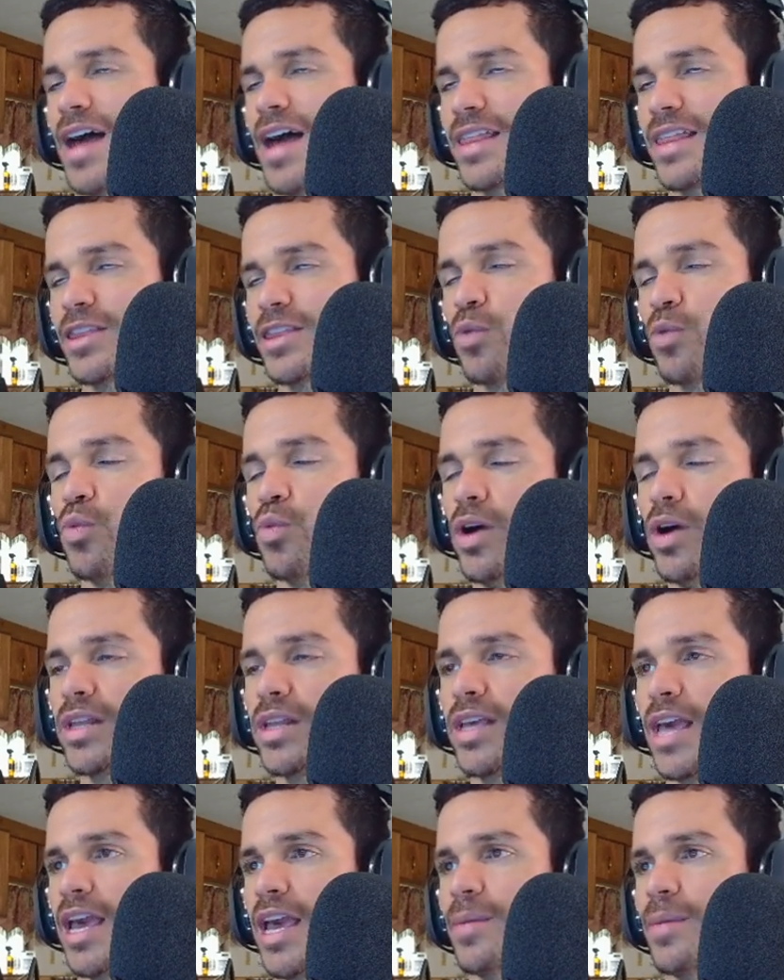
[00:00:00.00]
I think the one
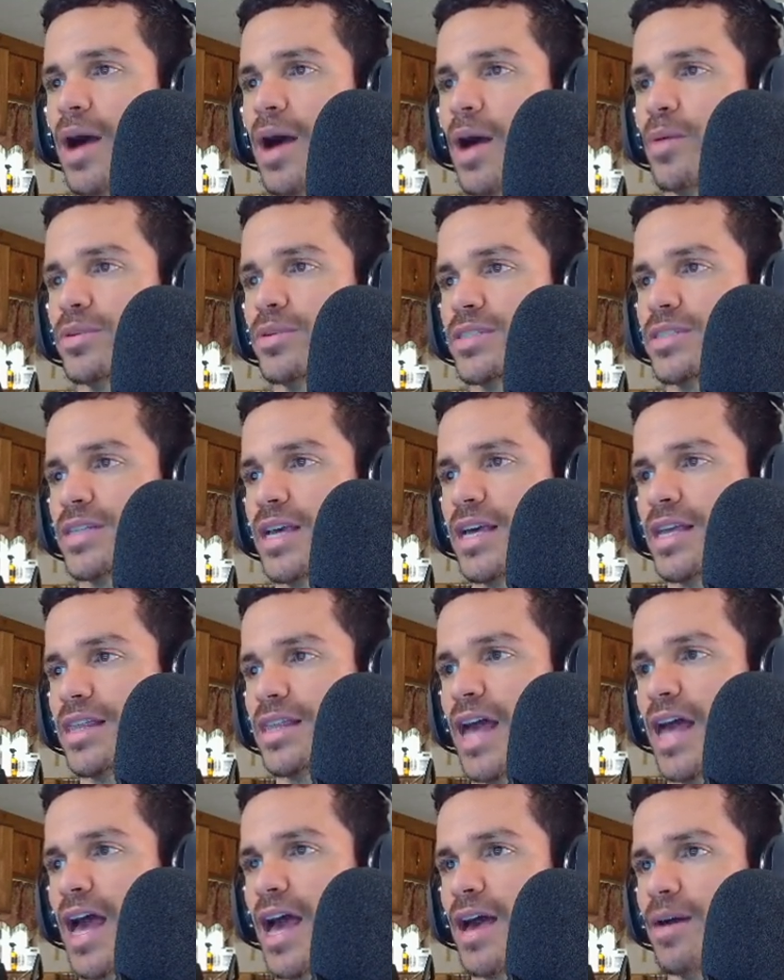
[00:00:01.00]
game I would say
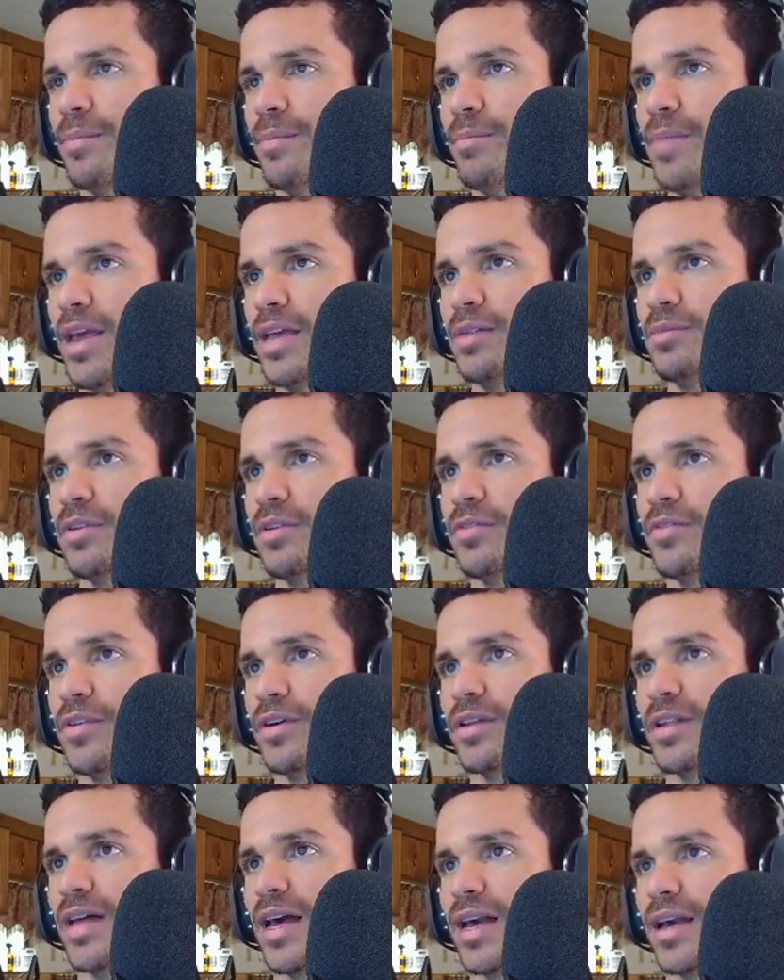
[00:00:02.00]
that made me
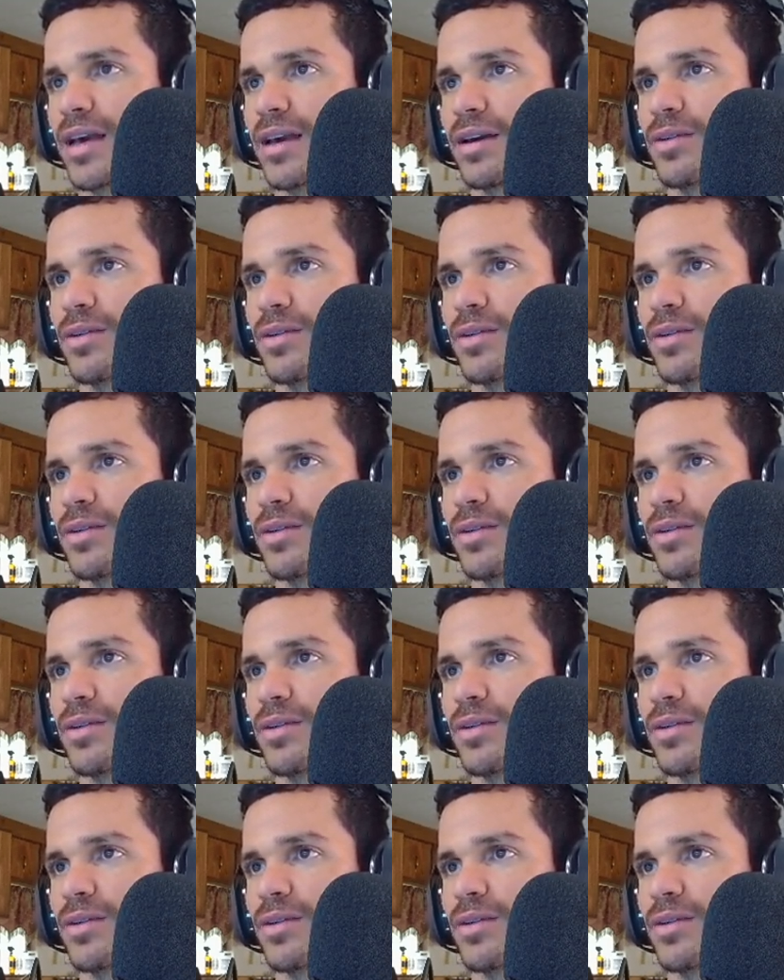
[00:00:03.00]
feel like,